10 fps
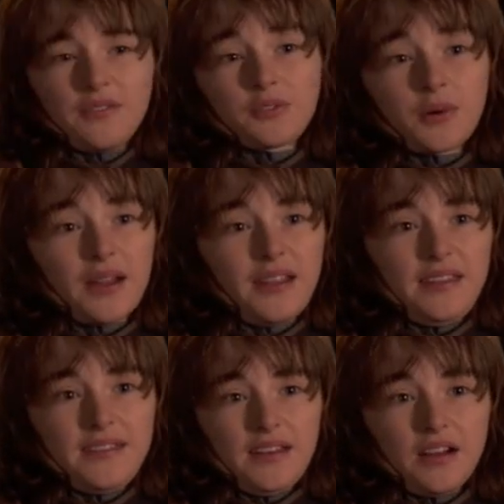lives quite an
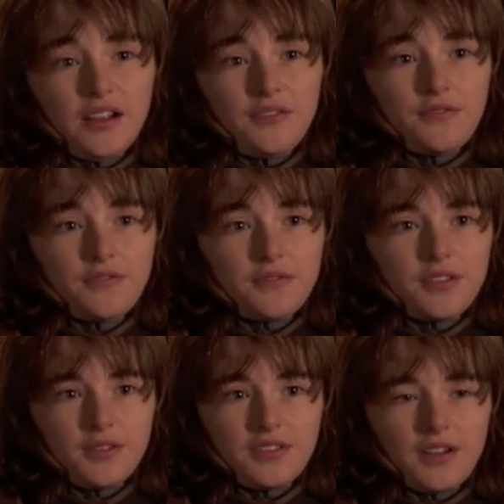easy life
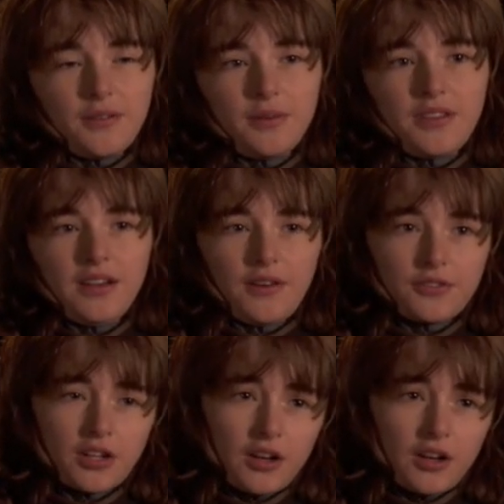to start with. He loves